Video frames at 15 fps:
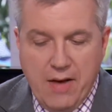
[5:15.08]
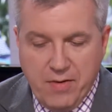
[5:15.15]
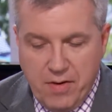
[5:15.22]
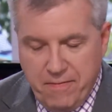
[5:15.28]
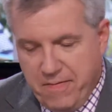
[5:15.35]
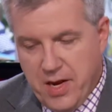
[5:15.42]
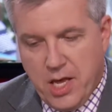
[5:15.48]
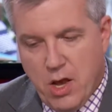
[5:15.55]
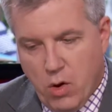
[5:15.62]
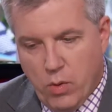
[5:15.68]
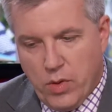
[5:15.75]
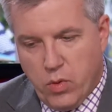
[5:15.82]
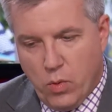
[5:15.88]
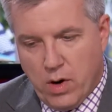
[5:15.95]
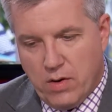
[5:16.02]
I have a video
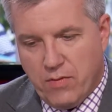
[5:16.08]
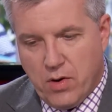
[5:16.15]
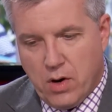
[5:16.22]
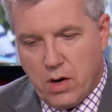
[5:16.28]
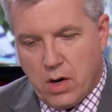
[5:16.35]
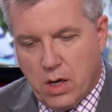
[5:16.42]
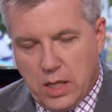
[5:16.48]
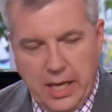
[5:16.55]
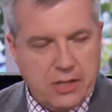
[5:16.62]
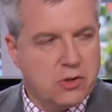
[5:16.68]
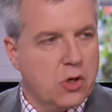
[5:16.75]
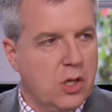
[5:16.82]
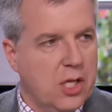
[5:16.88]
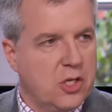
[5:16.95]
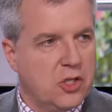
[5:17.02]
with one of our
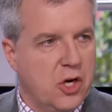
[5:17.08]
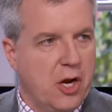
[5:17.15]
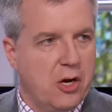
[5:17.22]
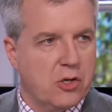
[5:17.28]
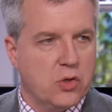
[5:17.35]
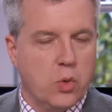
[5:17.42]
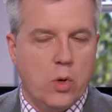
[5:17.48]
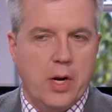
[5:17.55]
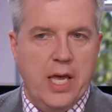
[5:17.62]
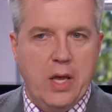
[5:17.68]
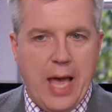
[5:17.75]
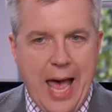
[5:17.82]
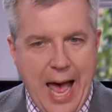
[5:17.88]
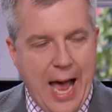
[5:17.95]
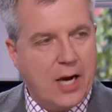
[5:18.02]
electrical engineers where
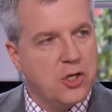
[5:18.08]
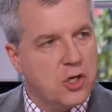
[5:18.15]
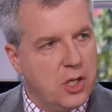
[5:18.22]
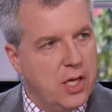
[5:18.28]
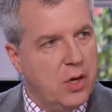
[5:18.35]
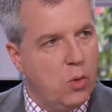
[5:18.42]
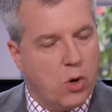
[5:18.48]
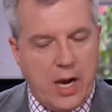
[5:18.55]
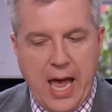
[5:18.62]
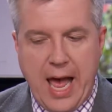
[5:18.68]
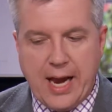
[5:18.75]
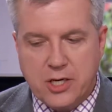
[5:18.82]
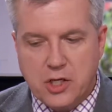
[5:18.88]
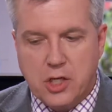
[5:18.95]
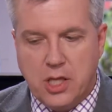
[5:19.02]
he
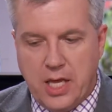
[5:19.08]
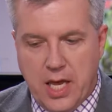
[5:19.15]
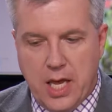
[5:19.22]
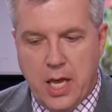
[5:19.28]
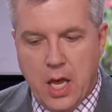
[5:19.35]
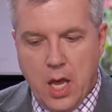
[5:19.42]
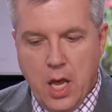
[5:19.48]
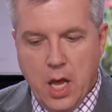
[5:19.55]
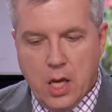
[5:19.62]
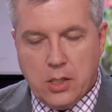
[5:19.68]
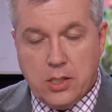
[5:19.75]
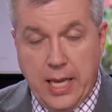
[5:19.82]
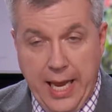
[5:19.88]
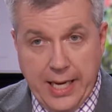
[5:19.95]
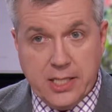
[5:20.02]
actually
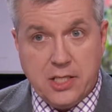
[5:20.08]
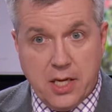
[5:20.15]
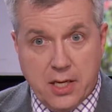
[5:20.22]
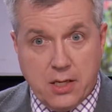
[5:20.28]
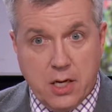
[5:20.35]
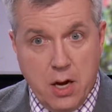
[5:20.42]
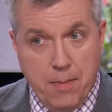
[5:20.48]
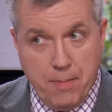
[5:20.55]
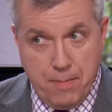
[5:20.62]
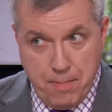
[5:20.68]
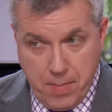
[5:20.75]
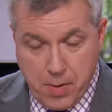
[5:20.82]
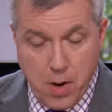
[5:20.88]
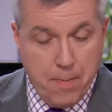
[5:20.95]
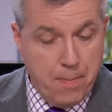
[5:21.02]
takes it
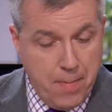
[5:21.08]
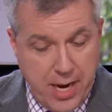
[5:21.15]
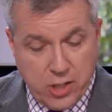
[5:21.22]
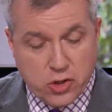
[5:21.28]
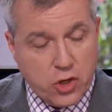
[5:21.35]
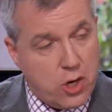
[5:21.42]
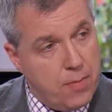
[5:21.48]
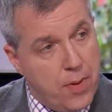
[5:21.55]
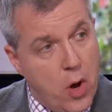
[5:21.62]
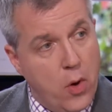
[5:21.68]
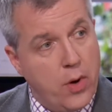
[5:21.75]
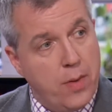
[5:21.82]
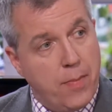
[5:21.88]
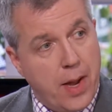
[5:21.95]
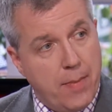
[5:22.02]
major
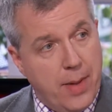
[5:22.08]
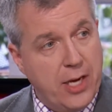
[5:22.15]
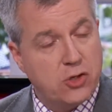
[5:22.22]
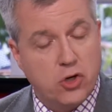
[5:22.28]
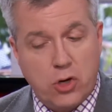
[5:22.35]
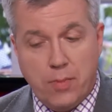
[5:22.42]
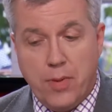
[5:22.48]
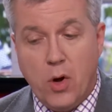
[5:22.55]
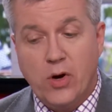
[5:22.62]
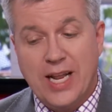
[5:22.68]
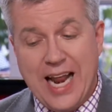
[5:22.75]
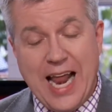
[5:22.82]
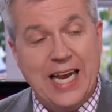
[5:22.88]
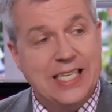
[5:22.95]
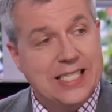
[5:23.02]
component by major
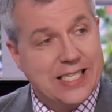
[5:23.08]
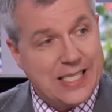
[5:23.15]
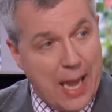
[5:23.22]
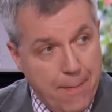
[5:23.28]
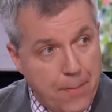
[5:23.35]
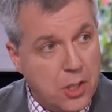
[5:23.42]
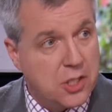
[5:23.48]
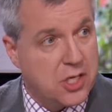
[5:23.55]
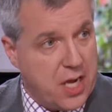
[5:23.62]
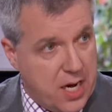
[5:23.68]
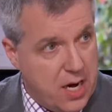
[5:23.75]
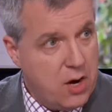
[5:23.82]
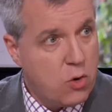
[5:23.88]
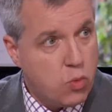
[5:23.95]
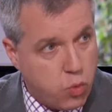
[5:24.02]
component and assembles
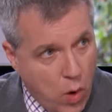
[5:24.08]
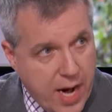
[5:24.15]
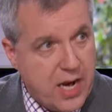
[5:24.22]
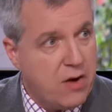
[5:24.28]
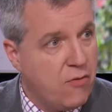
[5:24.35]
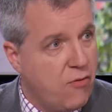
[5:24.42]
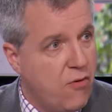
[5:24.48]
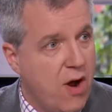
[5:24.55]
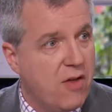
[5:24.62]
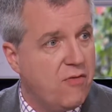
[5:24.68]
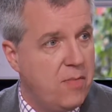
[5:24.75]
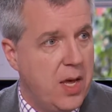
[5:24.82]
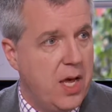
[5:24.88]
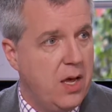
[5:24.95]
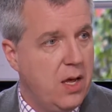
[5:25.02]
it right in front of me.